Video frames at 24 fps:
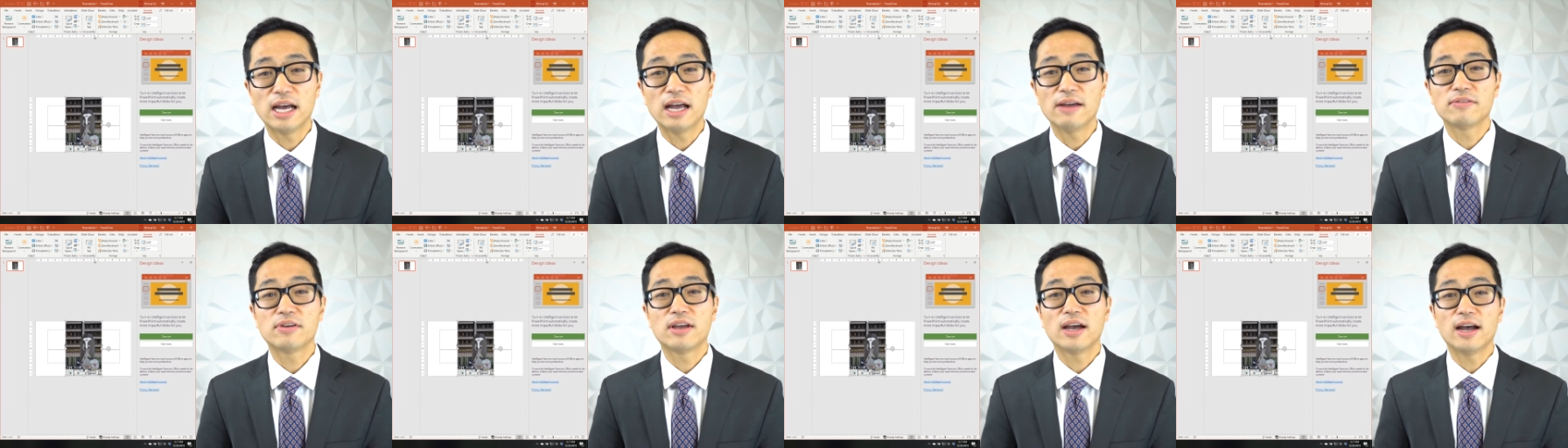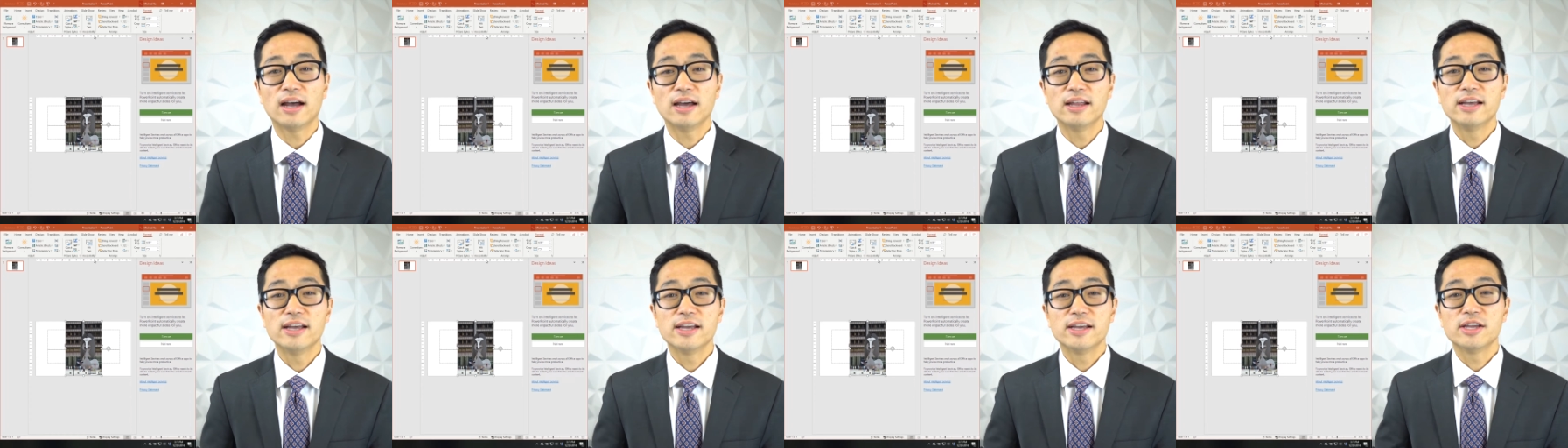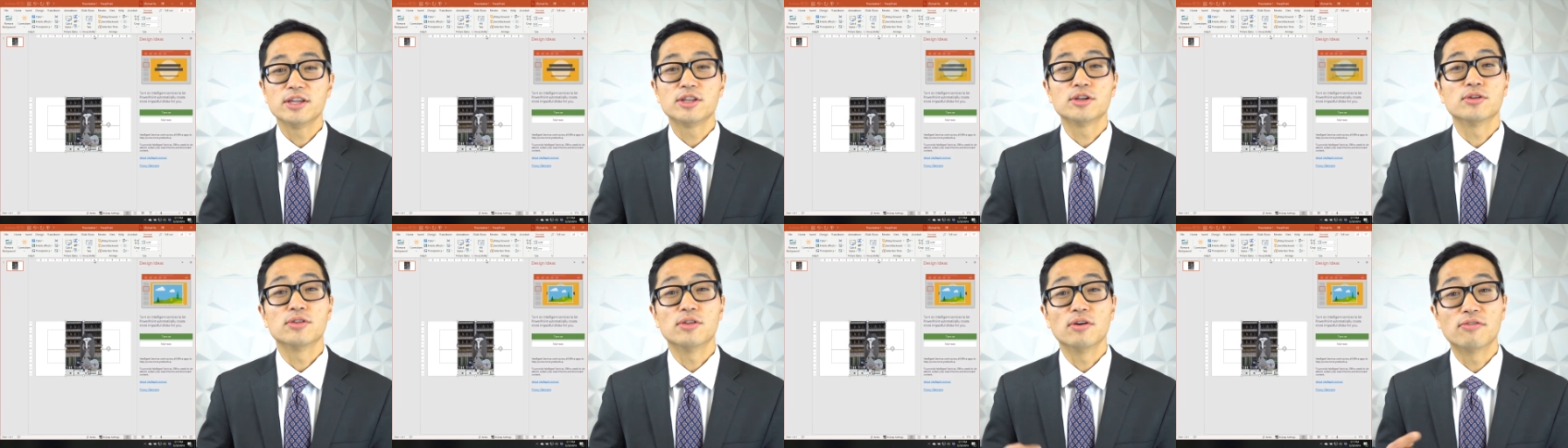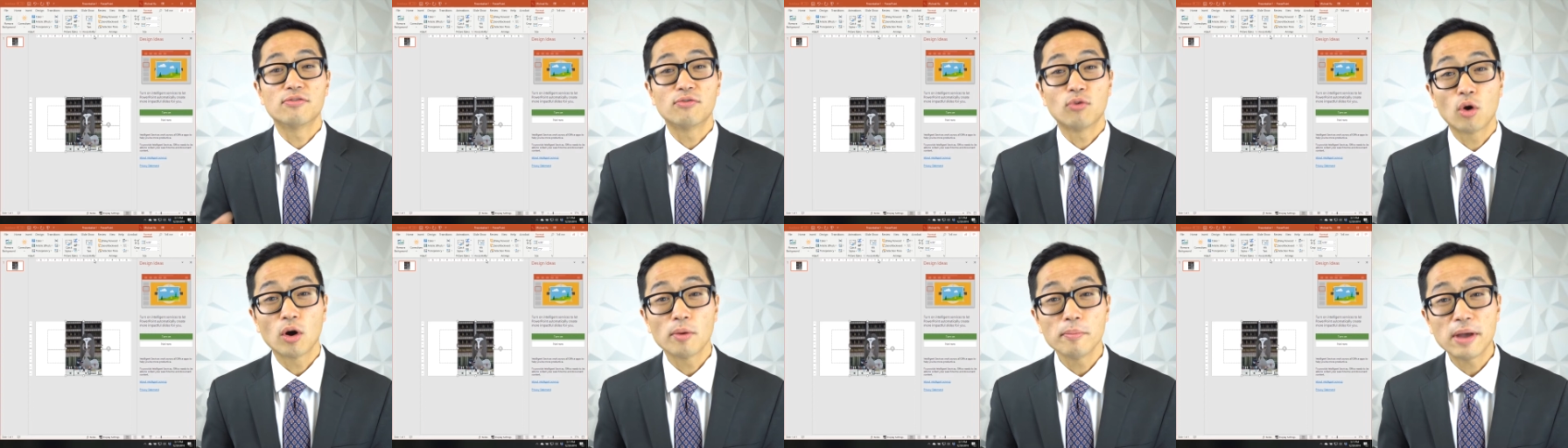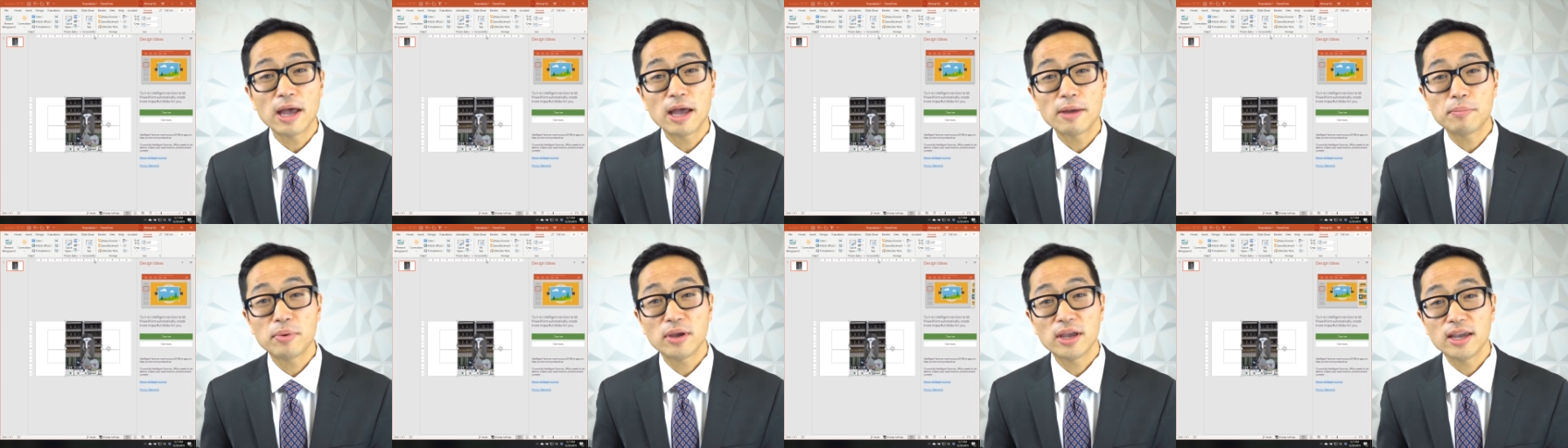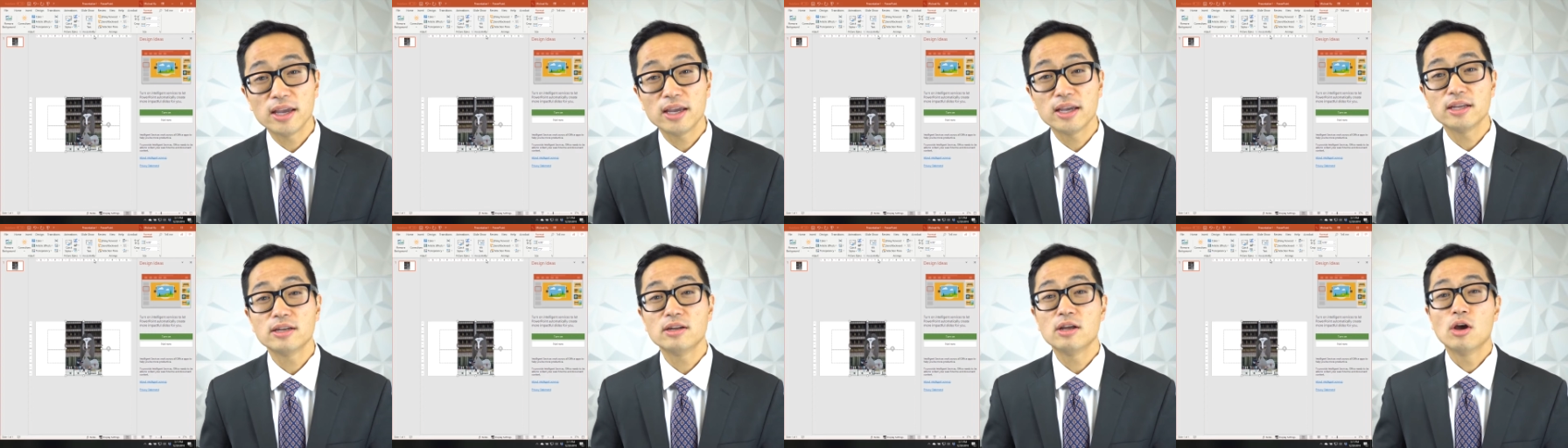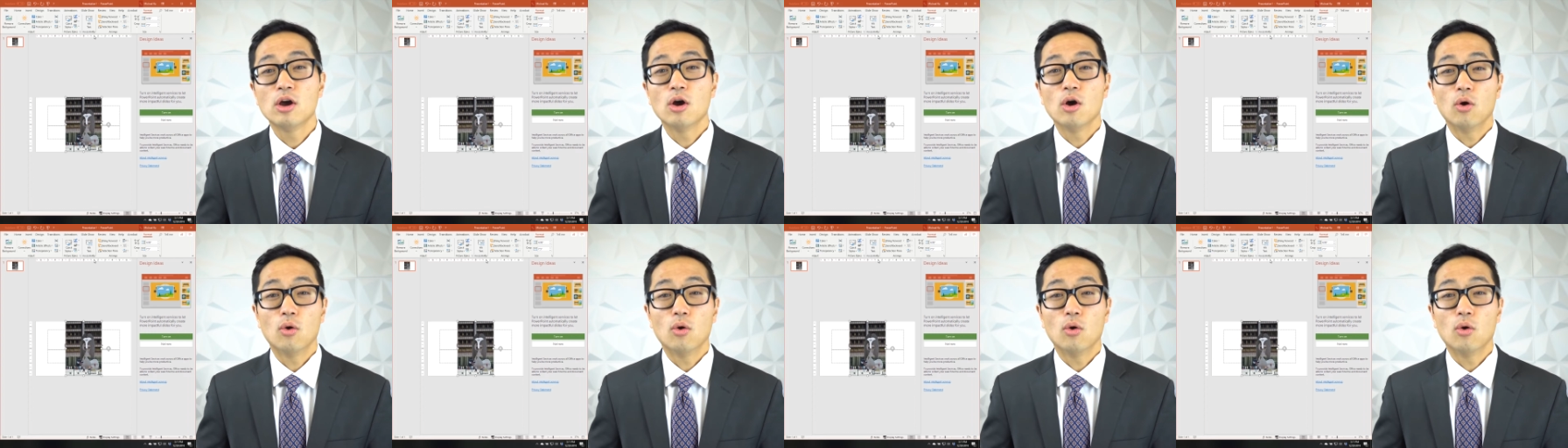I've got either the format pane